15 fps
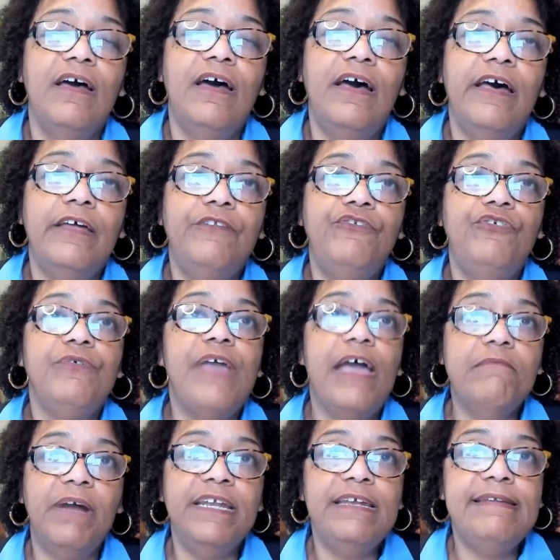uh, to get
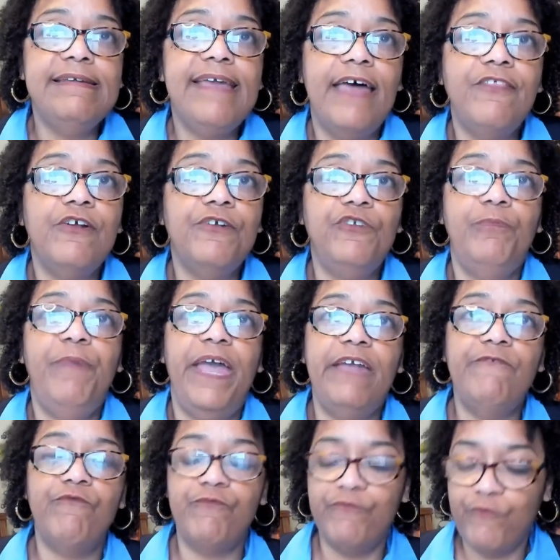money together to pay
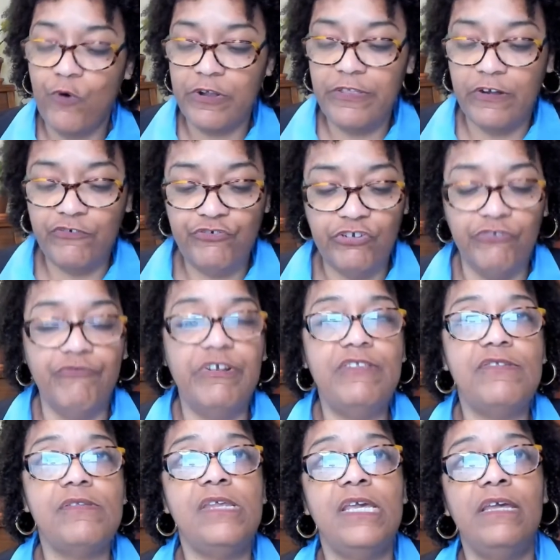for their
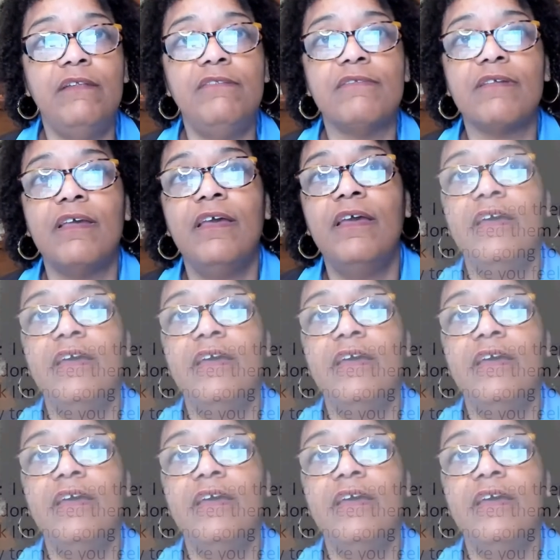children's needs.